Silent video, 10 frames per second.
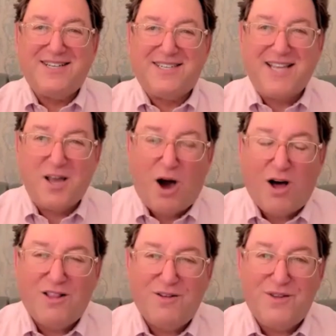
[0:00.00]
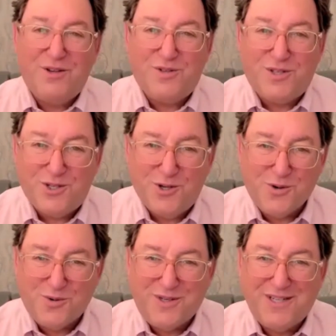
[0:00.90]
seeing all of you
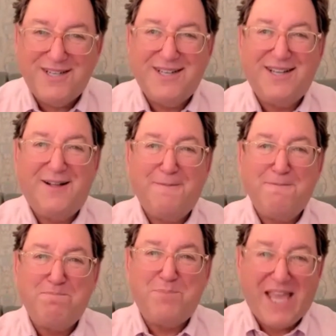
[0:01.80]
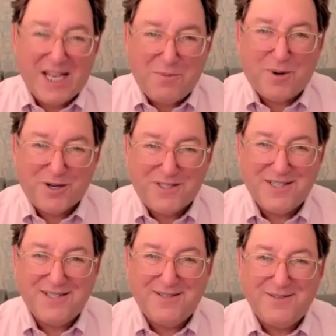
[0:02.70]
soon in person.